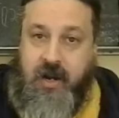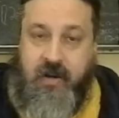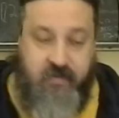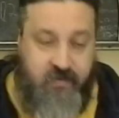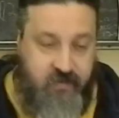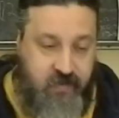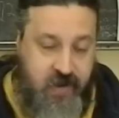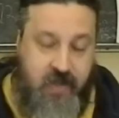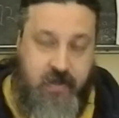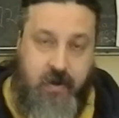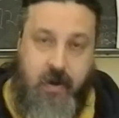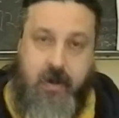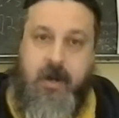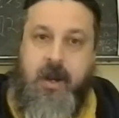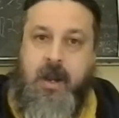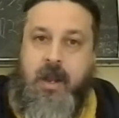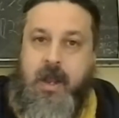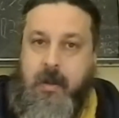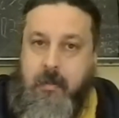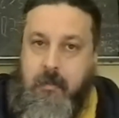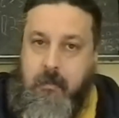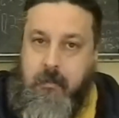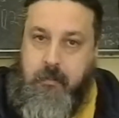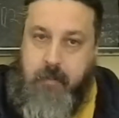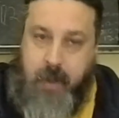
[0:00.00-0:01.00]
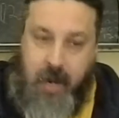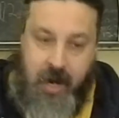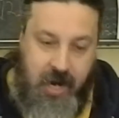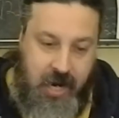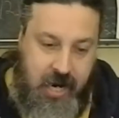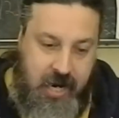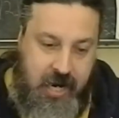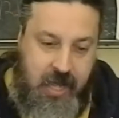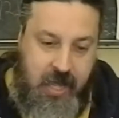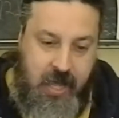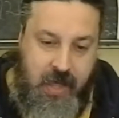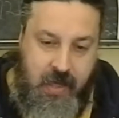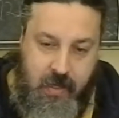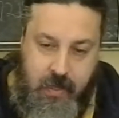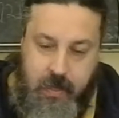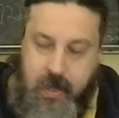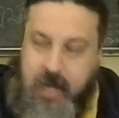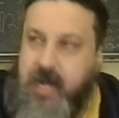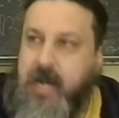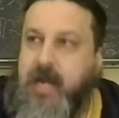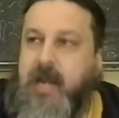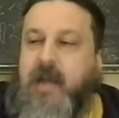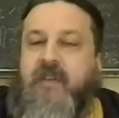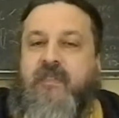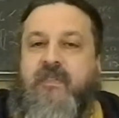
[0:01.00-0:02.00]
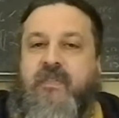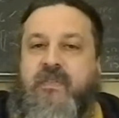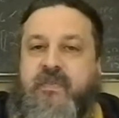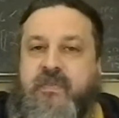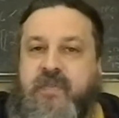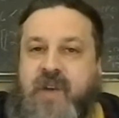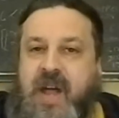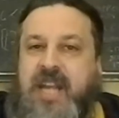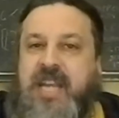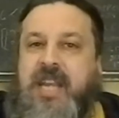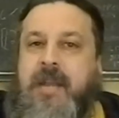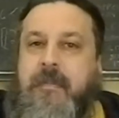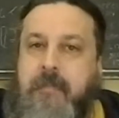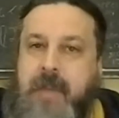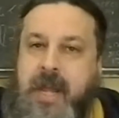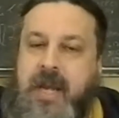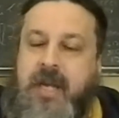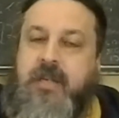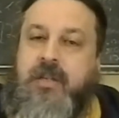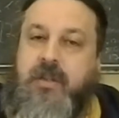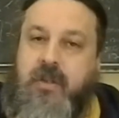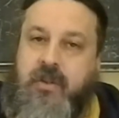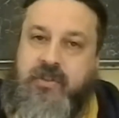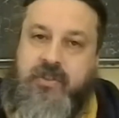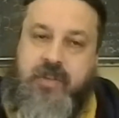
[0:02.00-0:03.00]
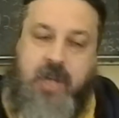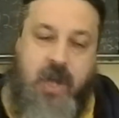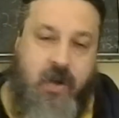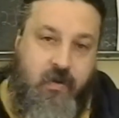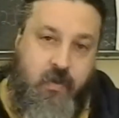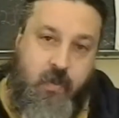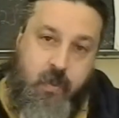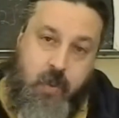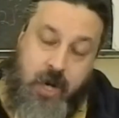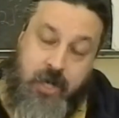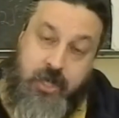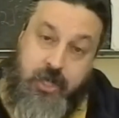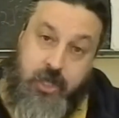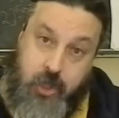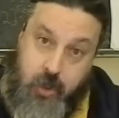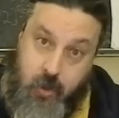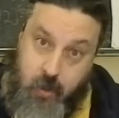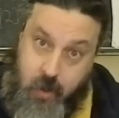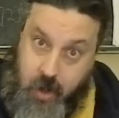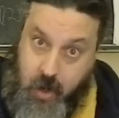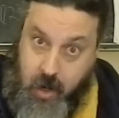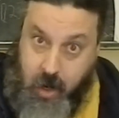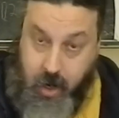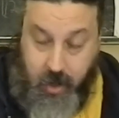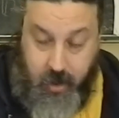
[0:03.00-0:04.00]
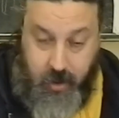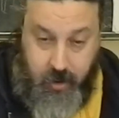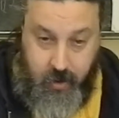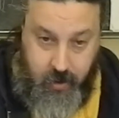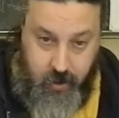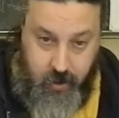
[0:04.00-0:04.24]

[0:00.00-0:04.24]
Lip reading: and feathered by the fundamentals of what you are.